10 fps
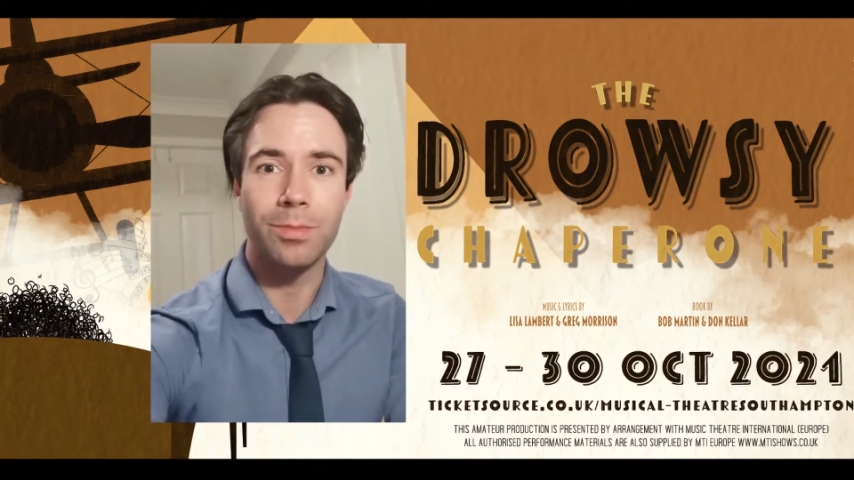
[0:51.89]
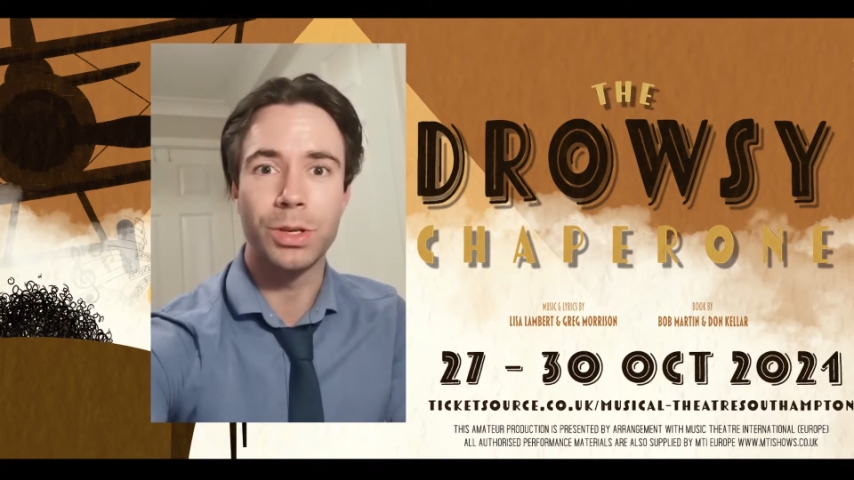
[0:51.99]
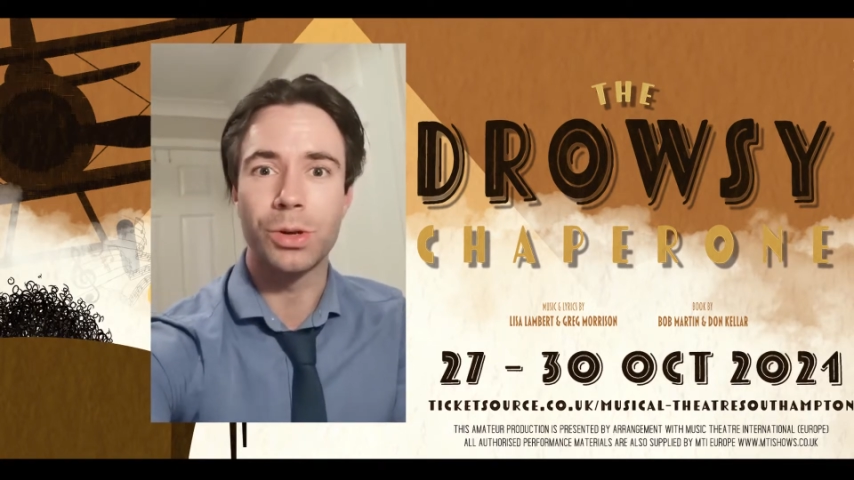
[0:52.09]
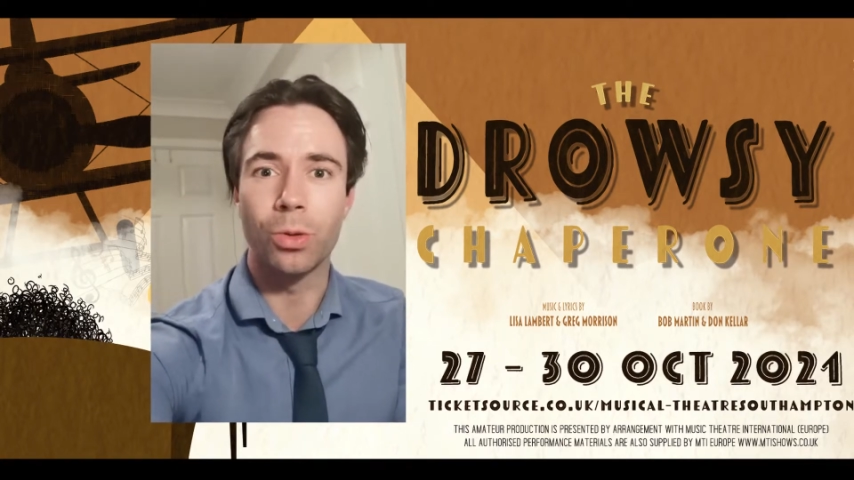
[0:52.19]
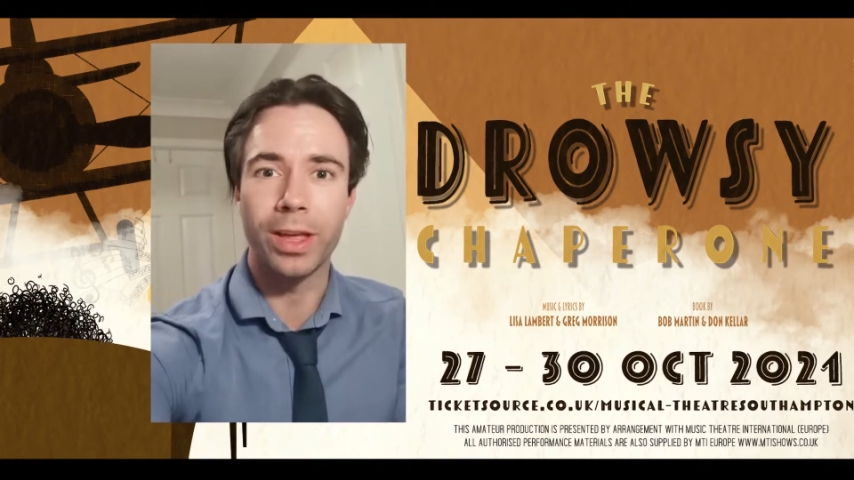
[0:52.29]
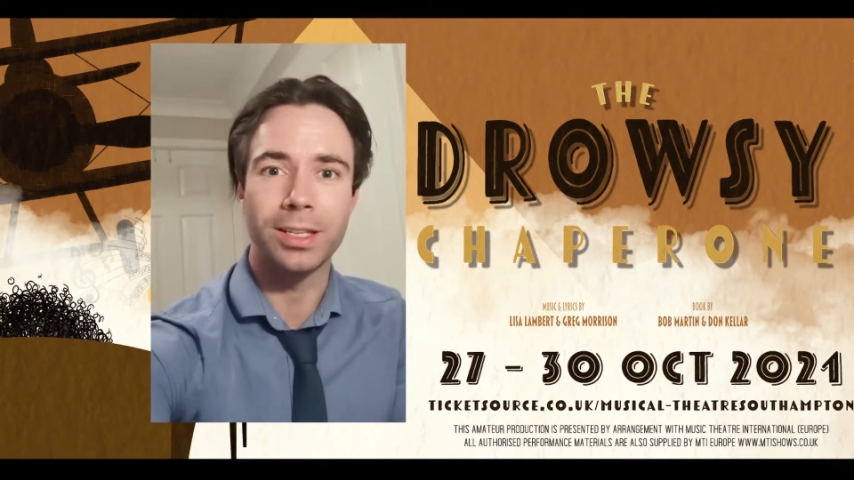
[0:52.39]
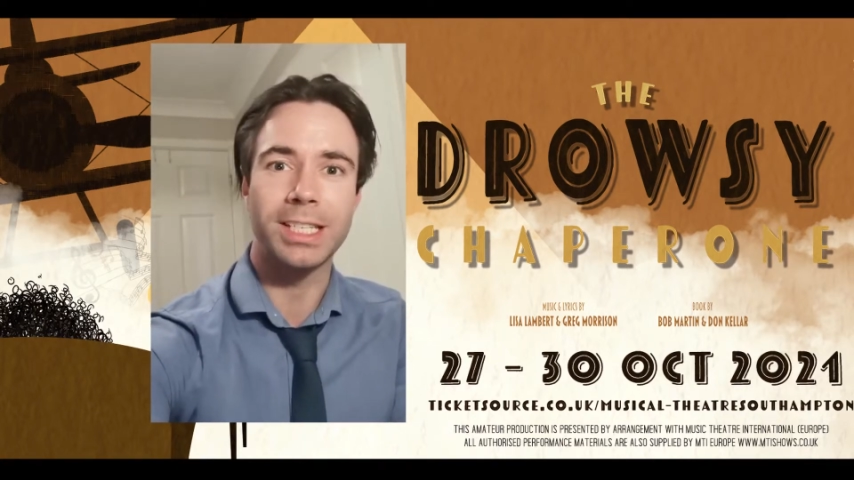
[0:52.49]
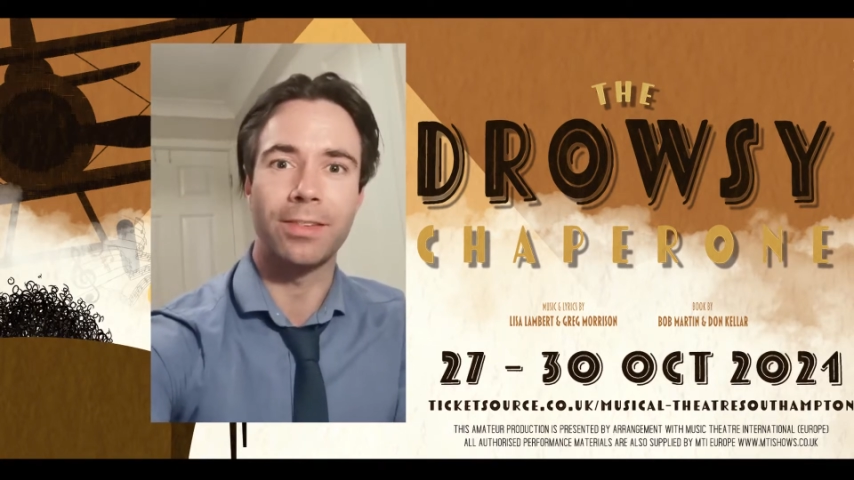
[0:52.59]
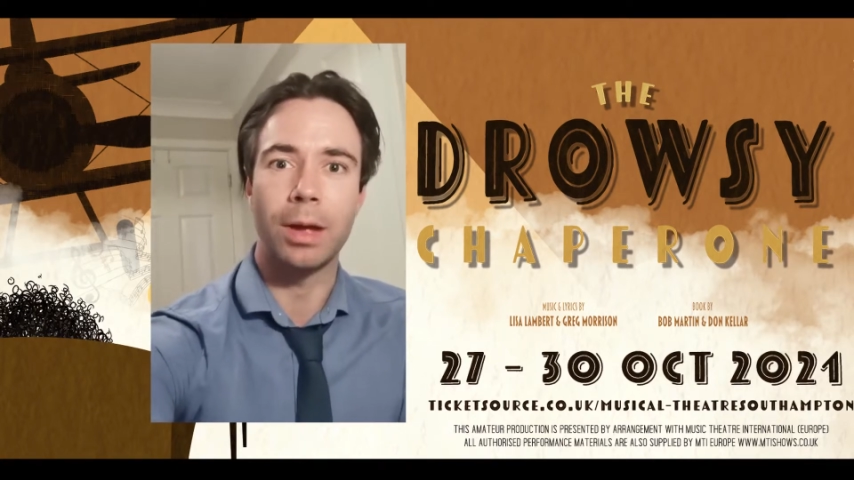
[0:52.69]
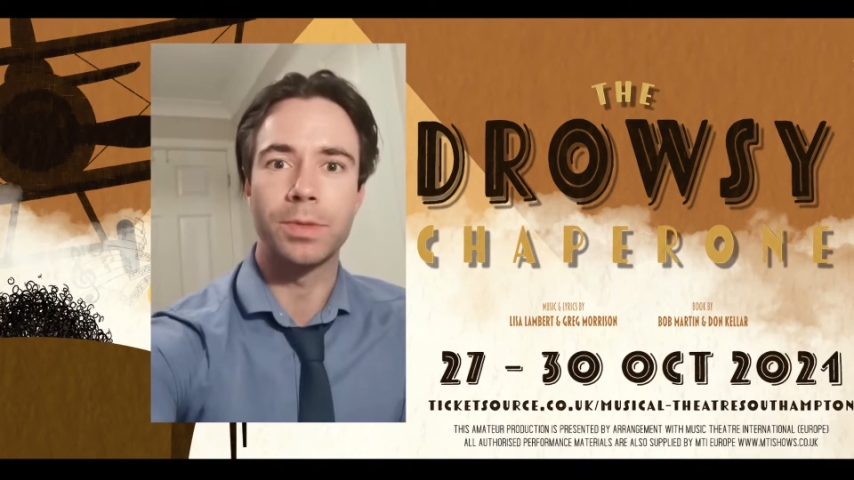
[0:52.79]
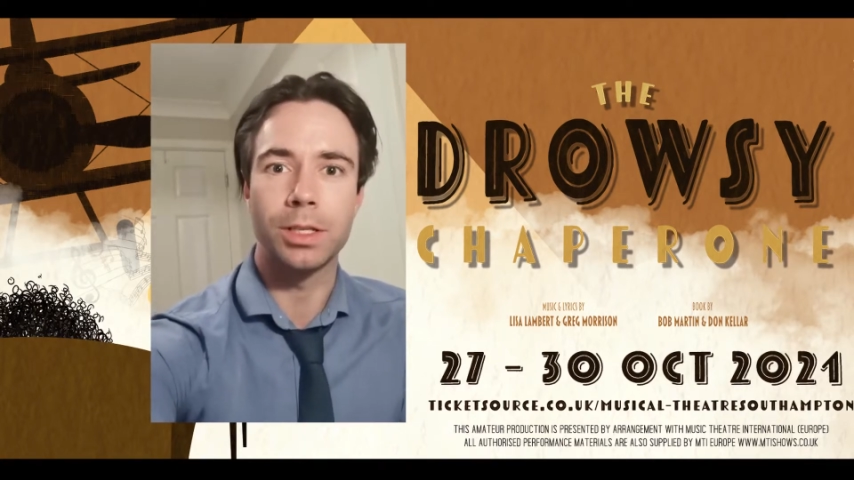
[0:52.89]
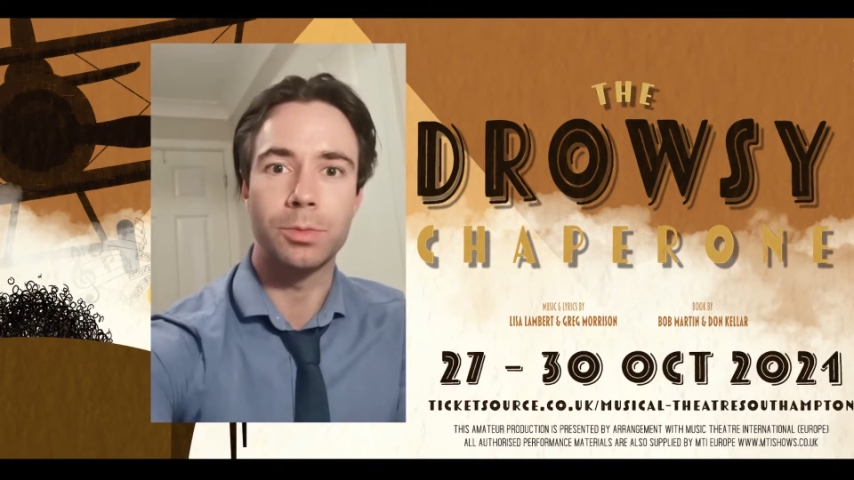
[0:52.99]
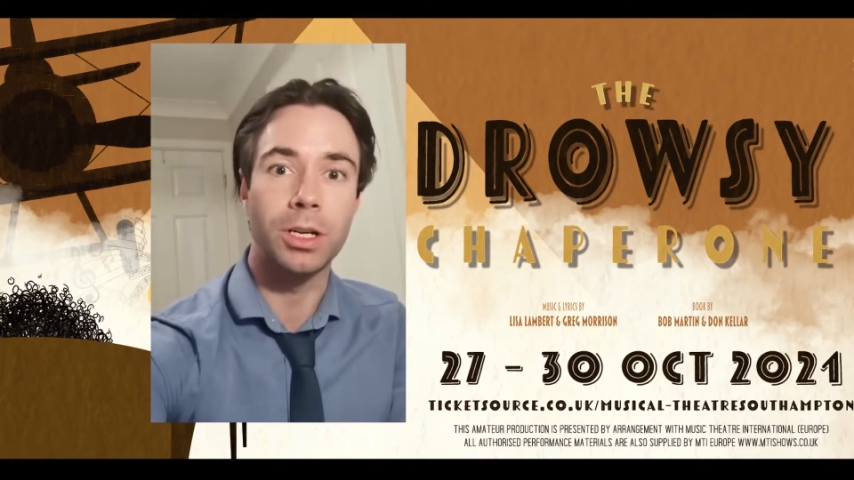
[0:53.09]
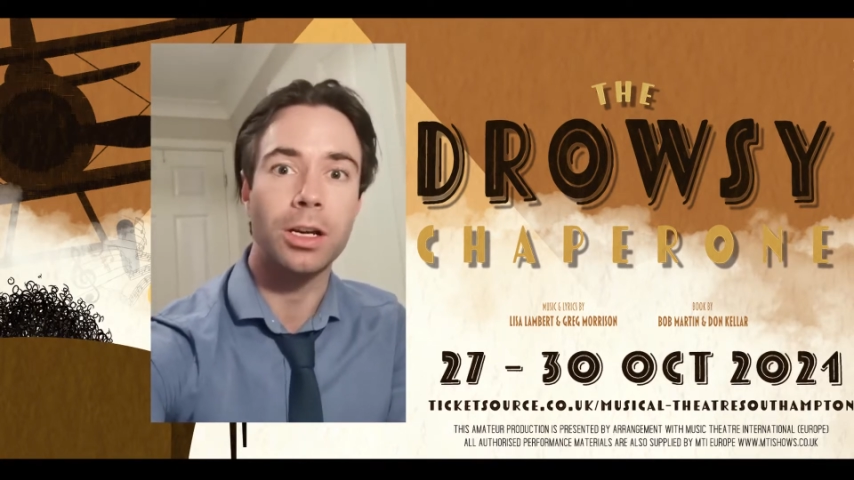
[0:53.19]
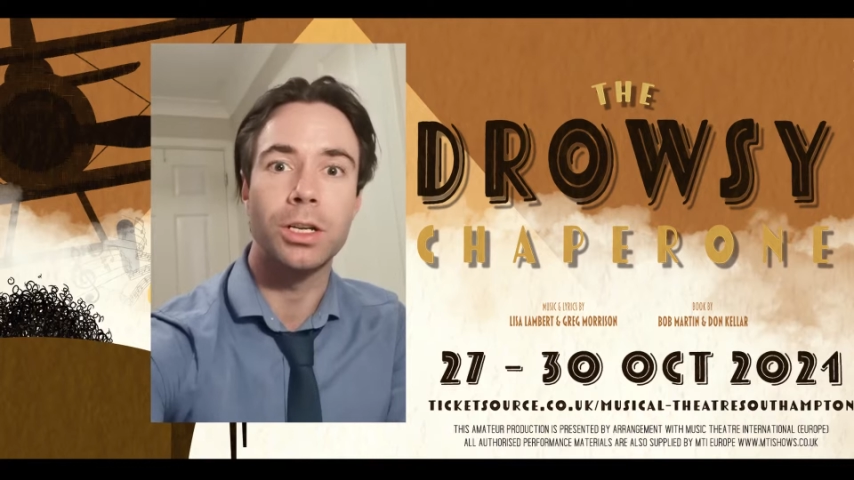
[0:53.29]
Musical Theatre Southampton's
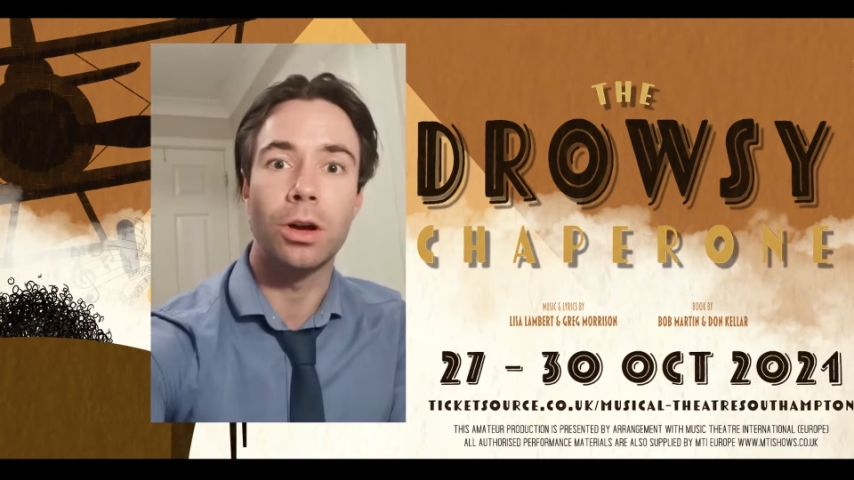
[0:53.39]
production